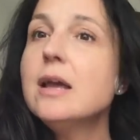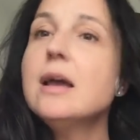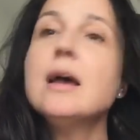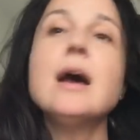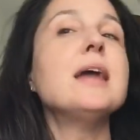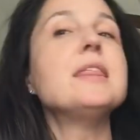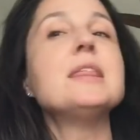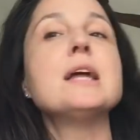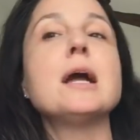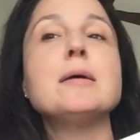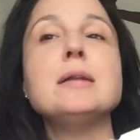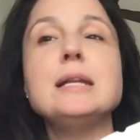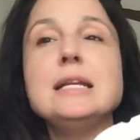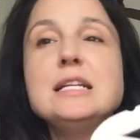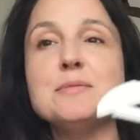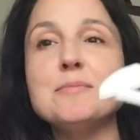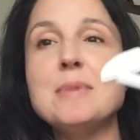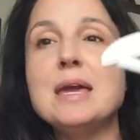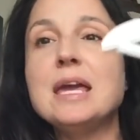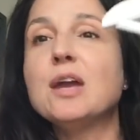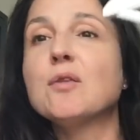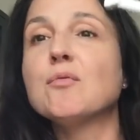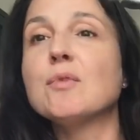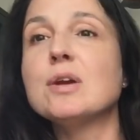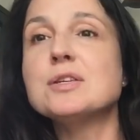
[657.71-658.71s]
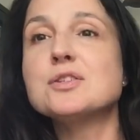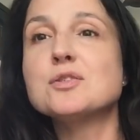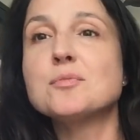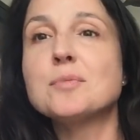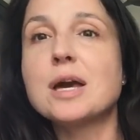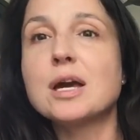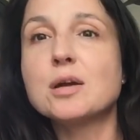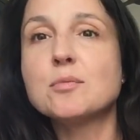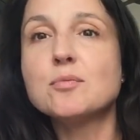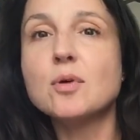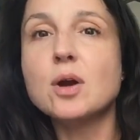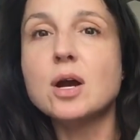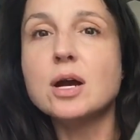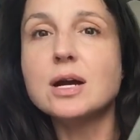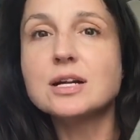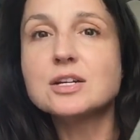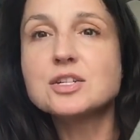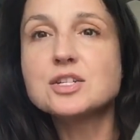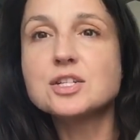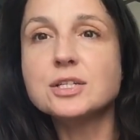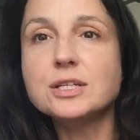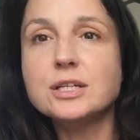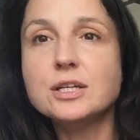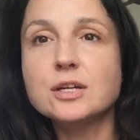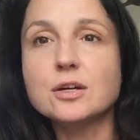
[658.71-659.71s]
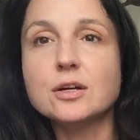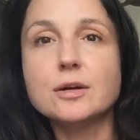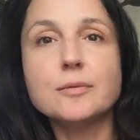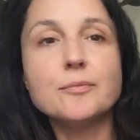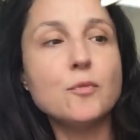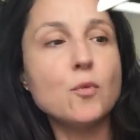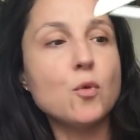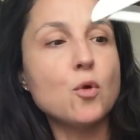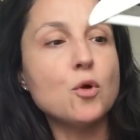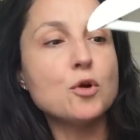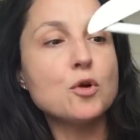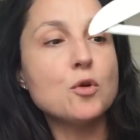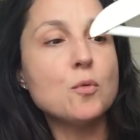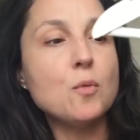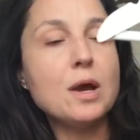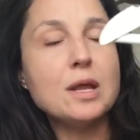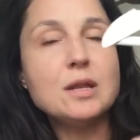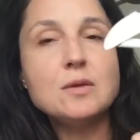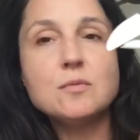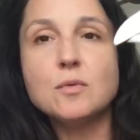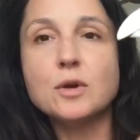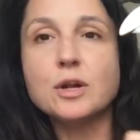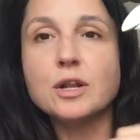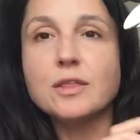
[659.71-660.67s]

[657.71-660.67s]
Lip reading: I think I need to make a racer back bra actually, or order one or